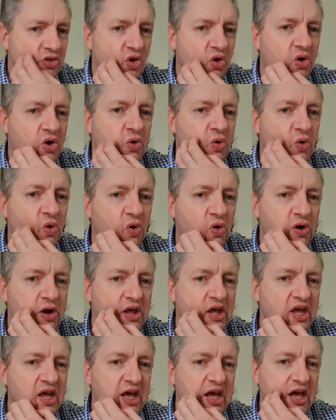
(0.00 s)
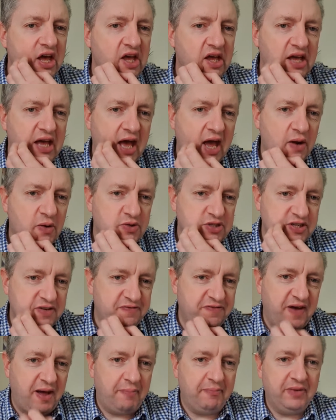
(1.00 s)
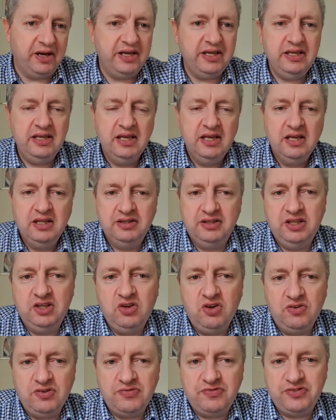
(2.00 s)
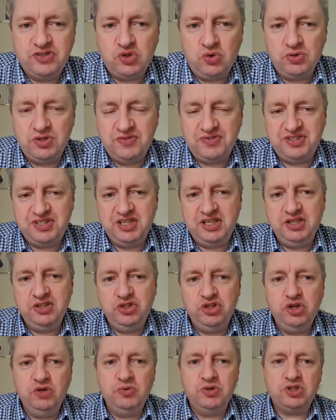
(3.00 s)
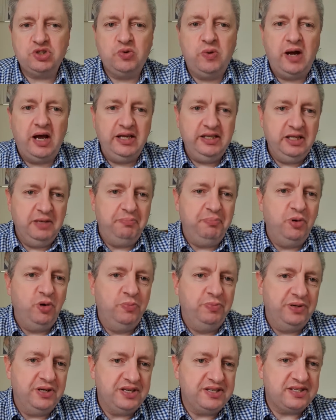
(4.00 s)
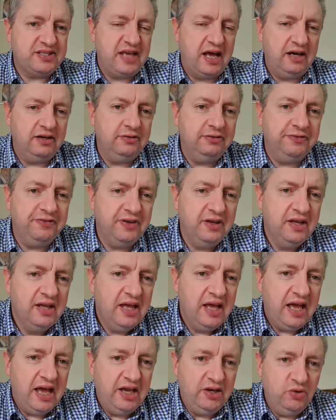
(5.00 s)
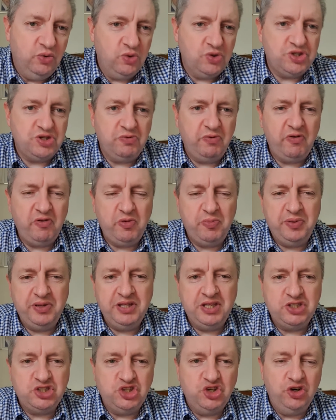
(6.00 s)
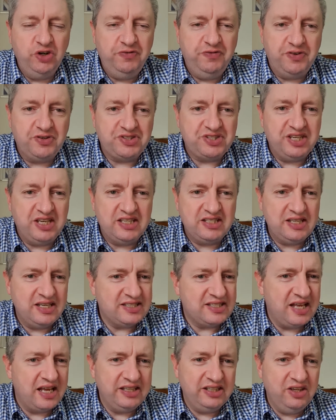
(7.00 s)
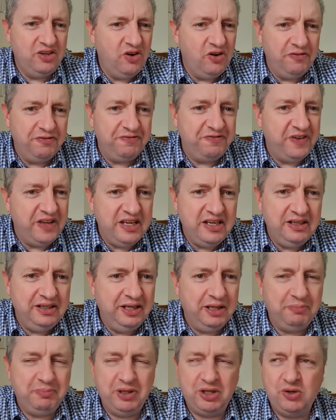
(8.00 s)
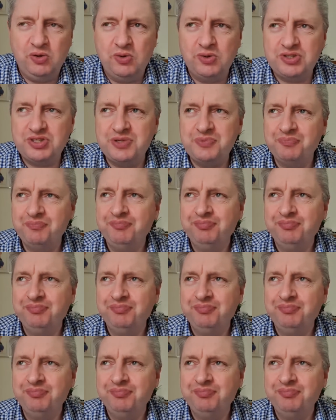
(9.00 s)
Or outer family, they're not sort of seeing you as quite your bubbly self. And also with it being the joyful season, it's like you're not feeling it, because